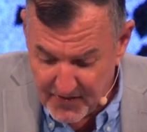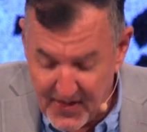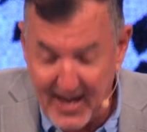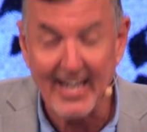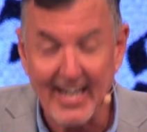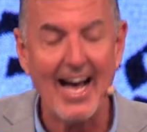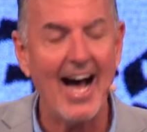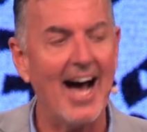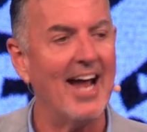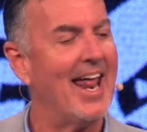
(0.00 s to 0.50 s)
that
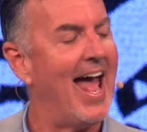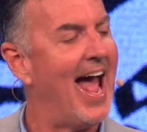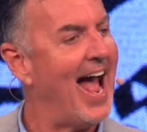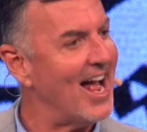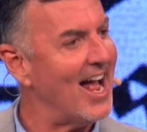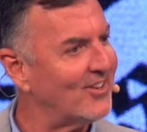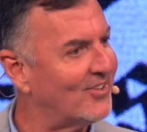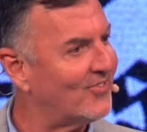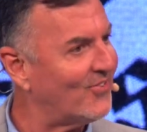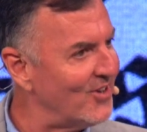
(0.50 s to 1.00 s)
God
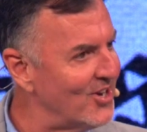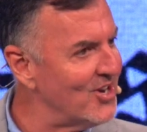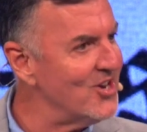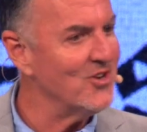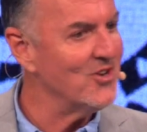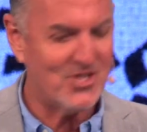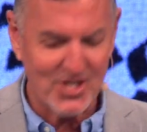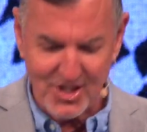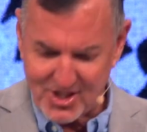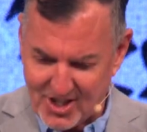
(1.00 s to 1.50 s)
has for you,
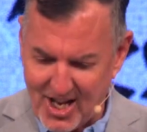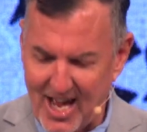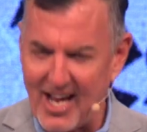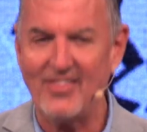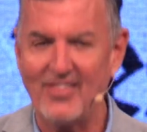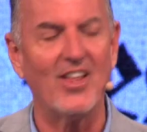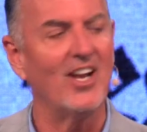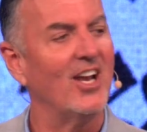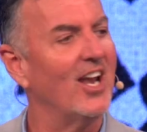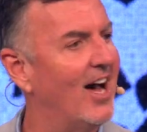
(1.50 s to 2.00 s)
just
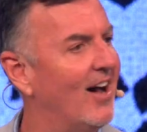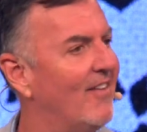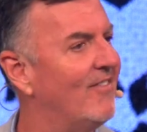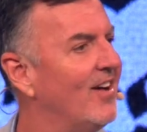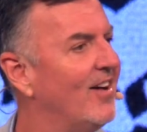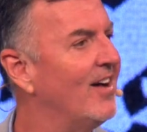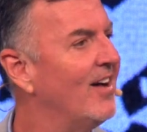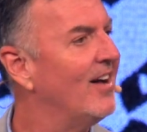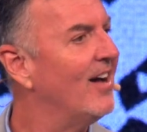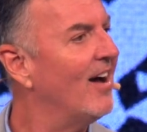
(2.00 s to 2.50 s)
like the love
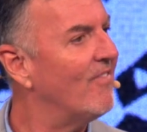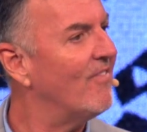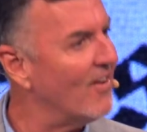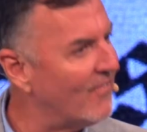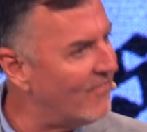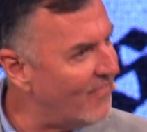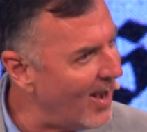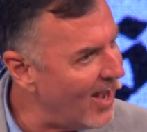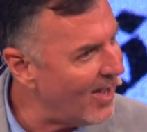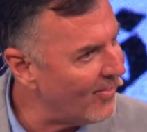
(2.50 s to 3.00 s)
of the
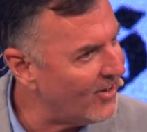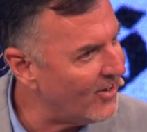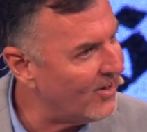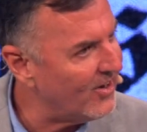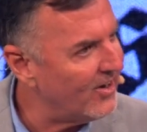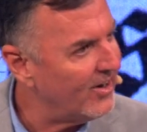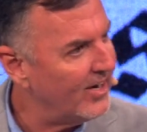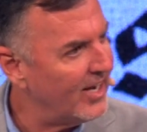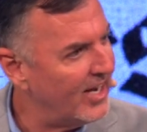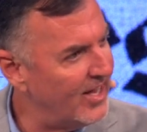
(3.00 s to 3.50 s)

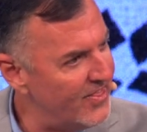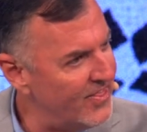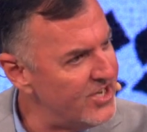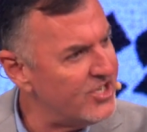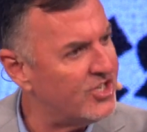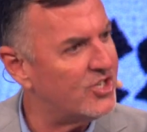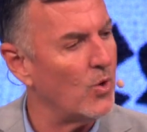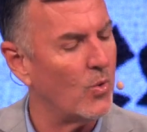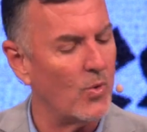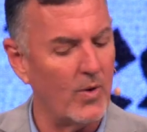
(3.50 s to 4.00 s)
Father in this
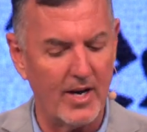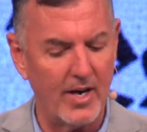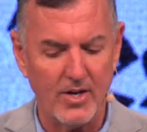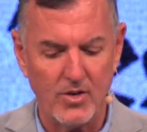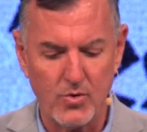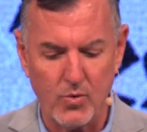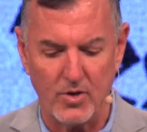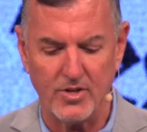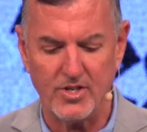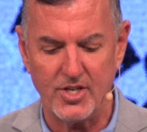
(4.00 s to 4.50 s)
story
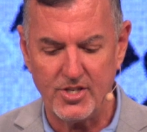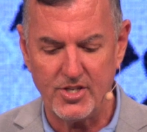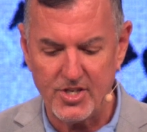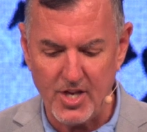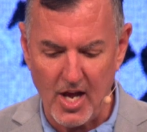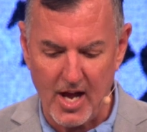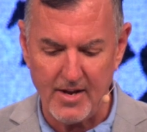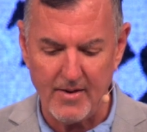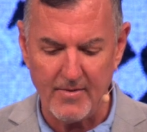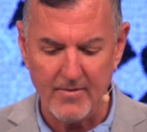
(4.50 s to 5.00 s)
towards the
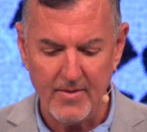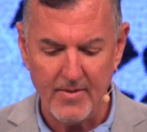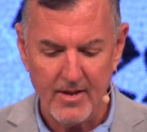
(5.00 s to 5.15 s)
Son.